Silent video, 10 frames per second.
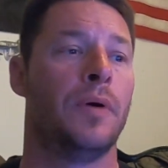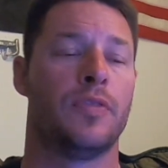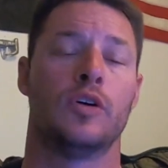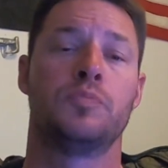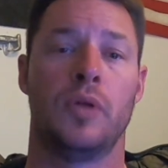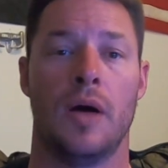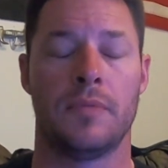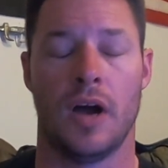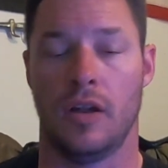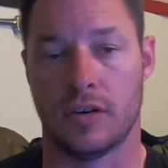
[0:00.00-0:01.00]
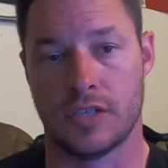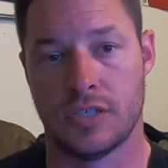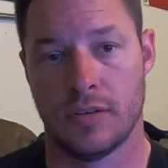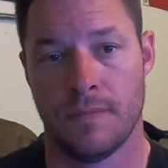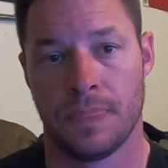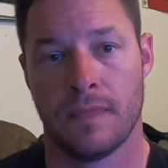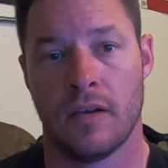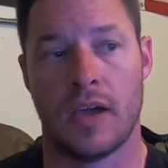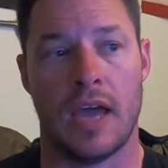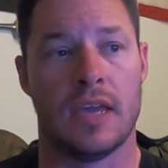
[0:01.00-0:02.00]
But those plum colors,
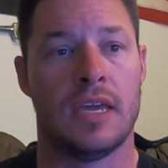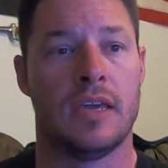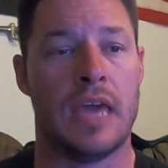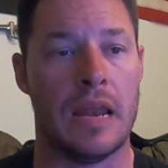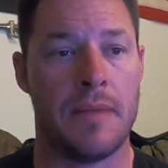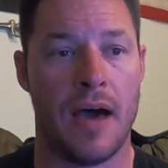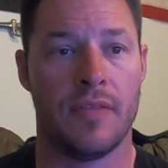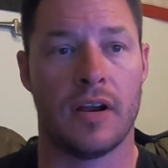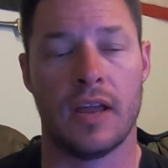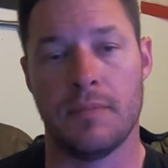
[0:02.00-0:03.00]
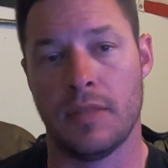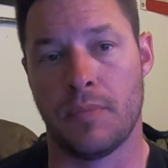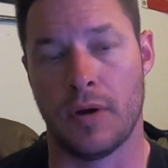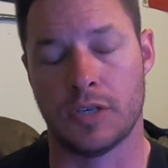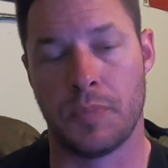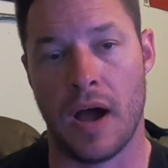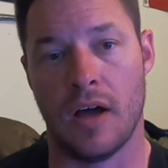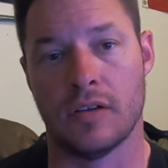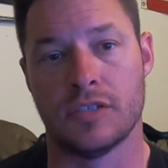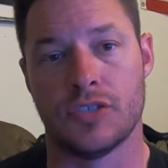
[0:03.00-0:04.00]
okay, get them out there, get them in the brush
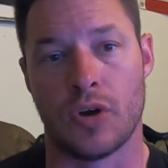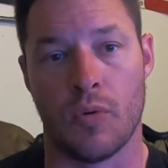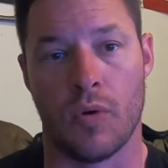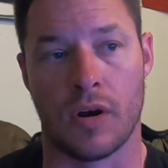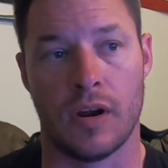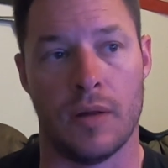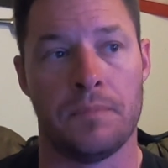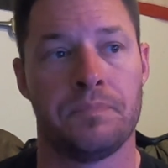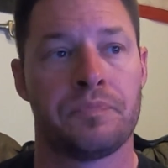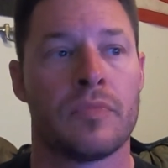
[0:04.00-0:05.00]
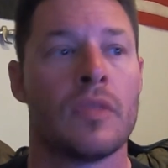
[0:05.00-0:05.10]
piles and start working them.